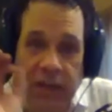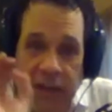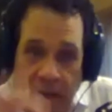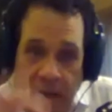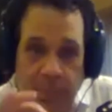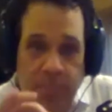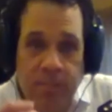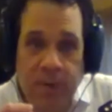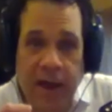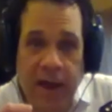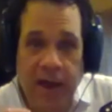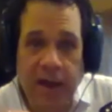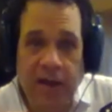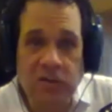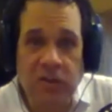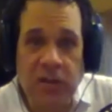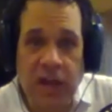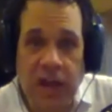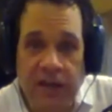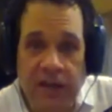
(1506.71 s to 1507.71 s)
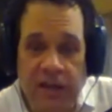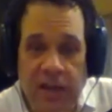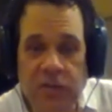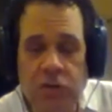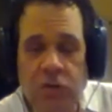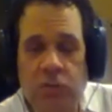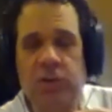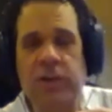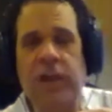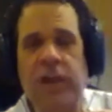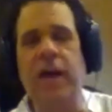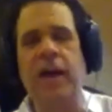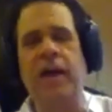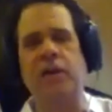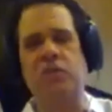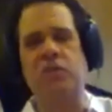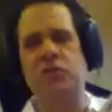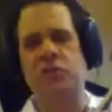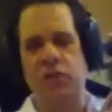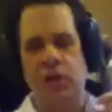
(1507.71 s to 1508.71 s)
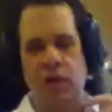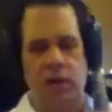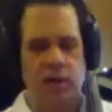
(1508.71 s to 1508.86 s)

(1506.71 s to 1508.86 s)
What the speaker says: impact, and then you relax.